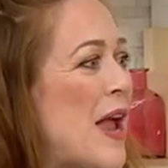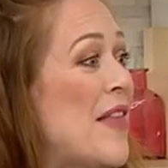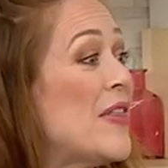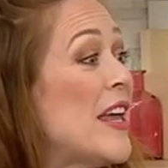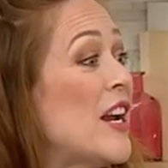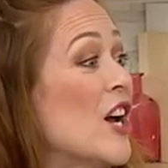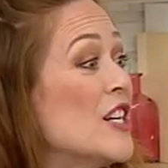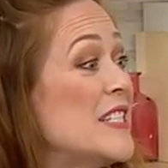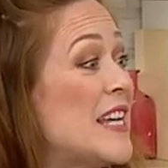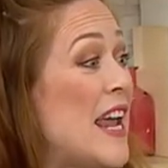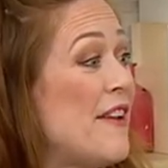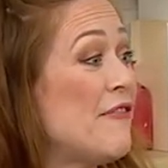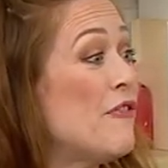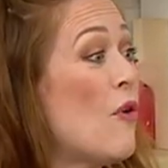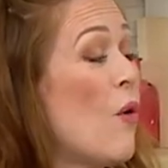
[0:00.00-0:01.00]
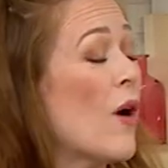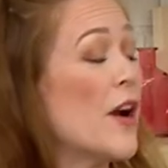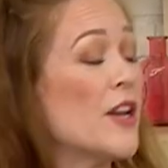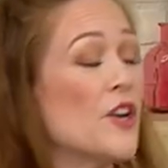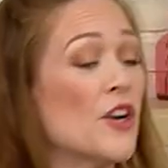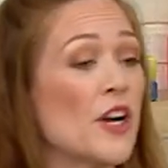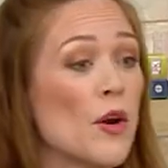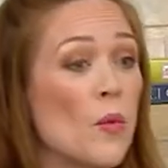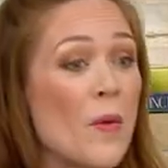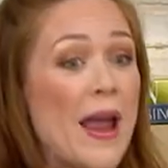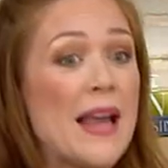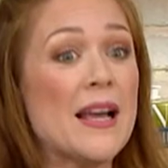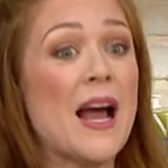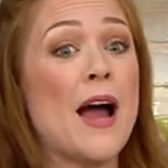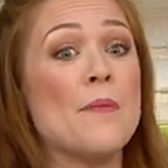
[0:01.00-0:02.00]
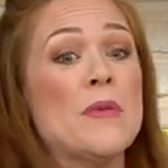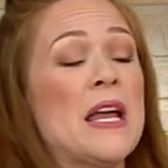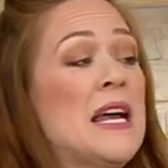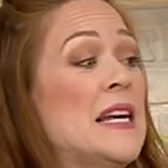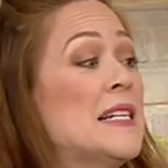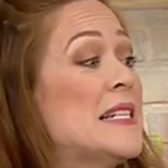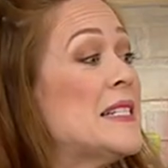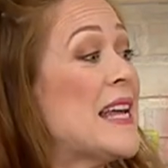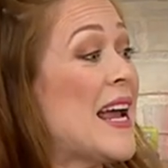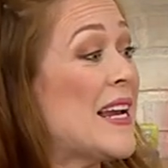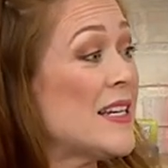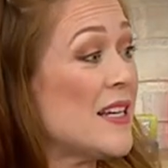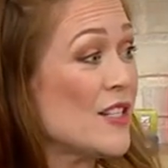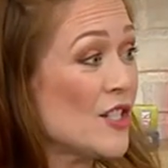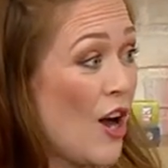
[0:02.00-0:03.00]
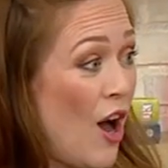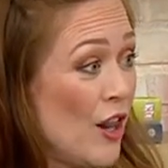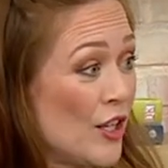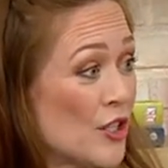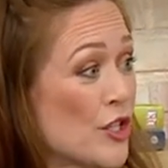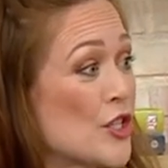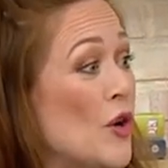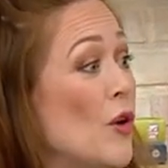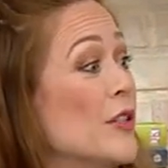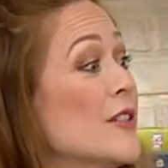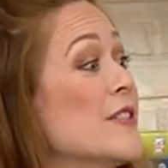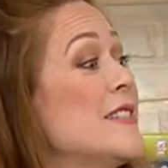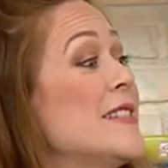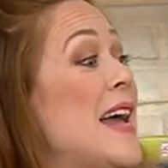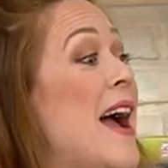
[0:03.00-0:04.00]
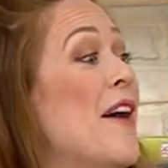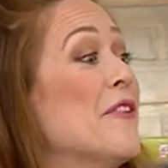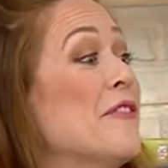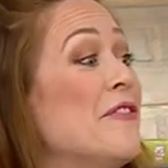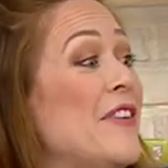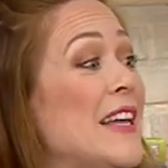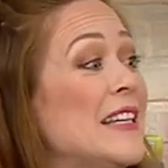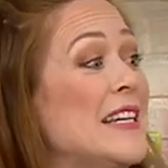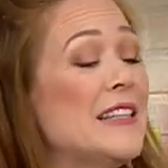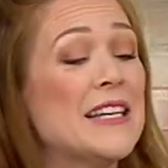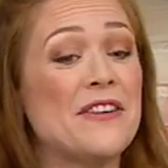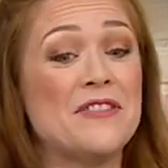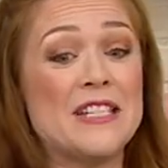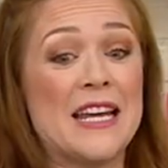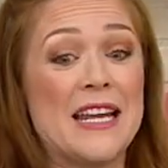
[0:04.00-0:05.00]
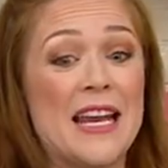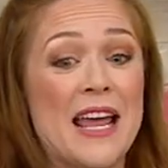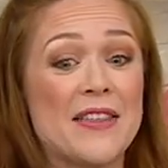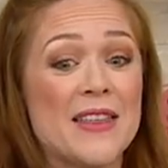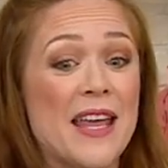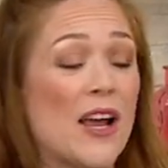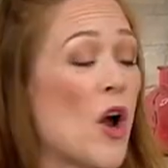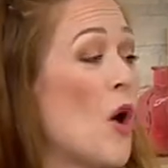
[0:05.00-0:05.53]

And then on day 4, you're gonna wake up standing taller, shoulders down, feeling lifted, and think,